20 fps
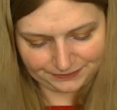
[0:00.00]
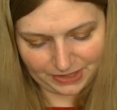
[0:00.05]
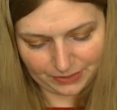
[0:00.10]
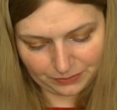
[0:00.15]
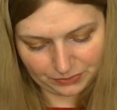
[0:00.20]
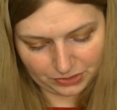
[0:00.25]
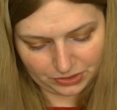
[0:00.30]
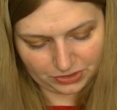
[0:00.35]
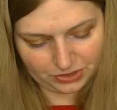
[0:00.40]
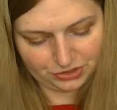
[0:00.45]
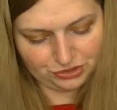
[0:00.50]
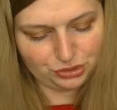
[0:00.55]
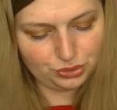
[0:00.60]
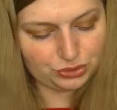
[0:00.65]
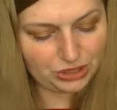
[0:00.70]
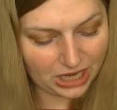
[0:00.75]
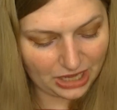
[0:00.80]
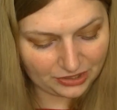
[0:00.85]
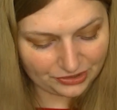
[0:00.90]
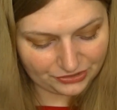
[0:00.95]
They were
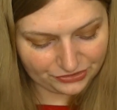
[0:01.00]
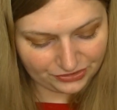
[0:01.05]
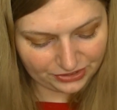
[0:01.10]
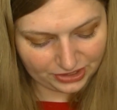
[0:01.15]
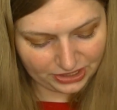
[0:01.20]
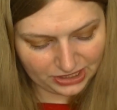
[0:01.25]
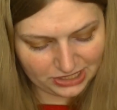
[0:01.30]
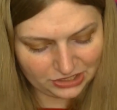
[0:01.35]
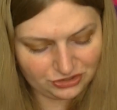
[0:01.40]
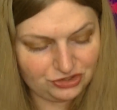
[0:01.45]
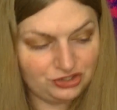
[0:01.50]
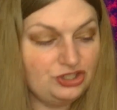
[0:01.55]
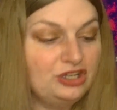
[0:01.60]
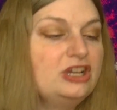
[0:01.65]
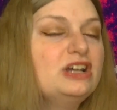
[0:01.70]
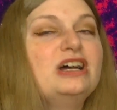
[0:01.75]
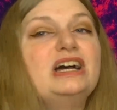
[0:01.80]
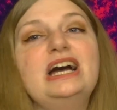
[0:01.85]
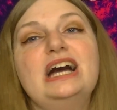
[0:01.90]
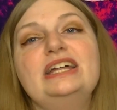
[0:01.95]
$2
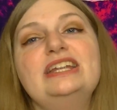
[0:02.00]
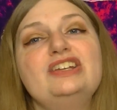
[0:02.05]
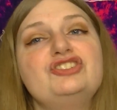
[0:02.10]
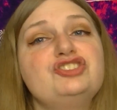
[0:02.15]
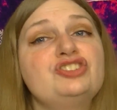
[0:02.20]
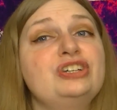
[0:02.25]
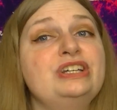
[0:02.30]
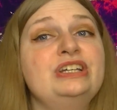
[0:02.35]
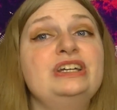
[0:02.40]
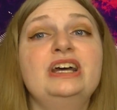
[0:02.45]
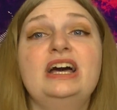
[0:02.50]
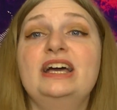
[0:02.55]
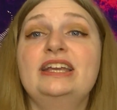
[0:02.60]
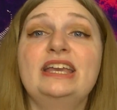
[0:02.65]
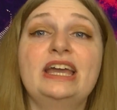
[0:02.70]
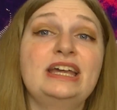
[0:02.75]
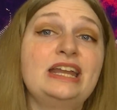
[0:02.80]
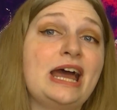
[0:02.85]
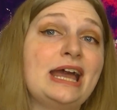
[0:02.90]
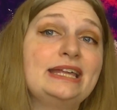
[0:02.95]
each. Initially,
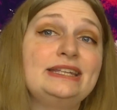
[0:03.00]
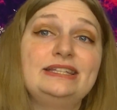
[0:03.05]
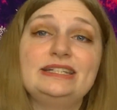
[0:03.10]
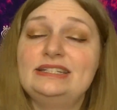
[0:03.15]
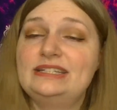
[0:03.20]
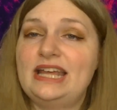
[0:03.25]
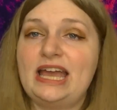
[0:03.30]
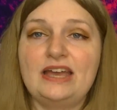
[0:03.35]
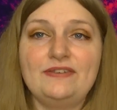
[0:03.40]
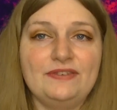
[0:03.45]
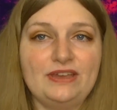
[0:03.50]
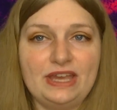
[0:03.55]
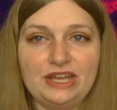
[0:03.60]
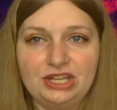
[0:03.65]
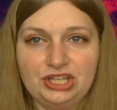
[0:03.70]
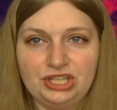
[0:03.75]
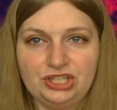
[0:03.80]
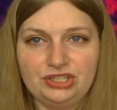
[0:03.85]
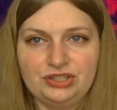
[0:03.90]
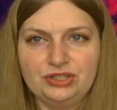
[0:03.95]
again, I didn't have
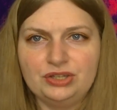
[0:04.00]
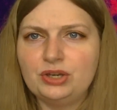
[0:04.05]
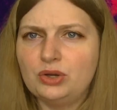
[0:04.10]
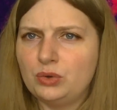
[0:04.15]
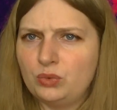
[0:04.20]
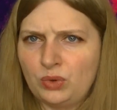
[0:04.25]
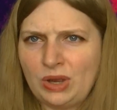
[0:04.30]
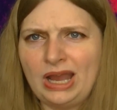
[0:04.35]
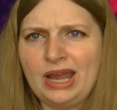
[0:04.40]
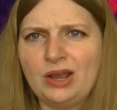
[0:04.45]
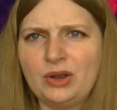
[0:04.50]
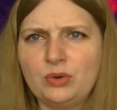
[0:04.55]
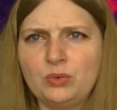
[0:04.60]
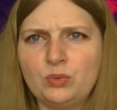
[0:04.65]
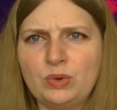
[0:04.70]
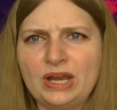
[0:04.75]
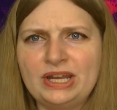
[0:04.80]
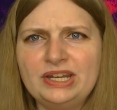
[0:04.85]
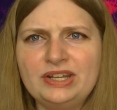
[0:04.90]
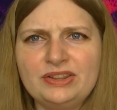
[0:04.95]
any... Wow,
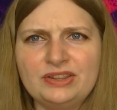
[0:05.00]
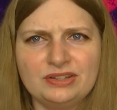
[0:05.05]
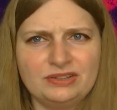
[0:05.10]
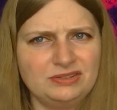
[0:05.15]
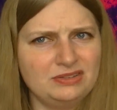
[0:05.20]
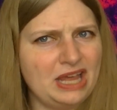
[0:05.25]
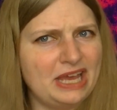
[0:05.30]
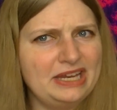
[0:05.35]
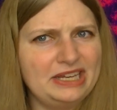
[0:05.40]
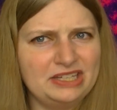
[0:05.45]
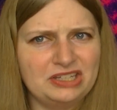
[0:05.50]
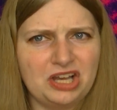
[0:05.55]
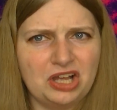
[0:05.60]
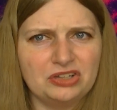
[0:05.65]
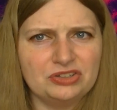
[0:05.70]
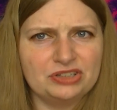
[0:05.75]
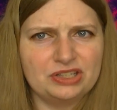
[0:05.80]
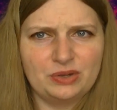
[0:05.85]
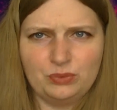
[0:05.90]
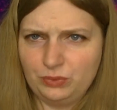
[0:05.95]
why did the lighting
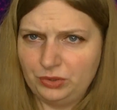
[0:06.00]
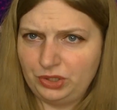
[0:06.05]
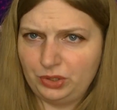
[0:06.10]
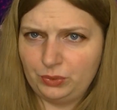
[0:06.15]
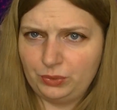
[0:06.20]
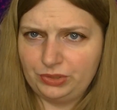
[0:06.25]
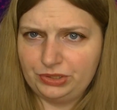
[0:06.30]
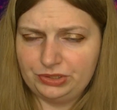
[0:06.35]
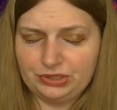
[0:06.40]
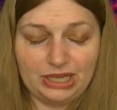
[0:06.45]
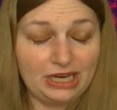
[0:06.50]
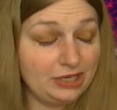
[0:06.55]
color get really weird?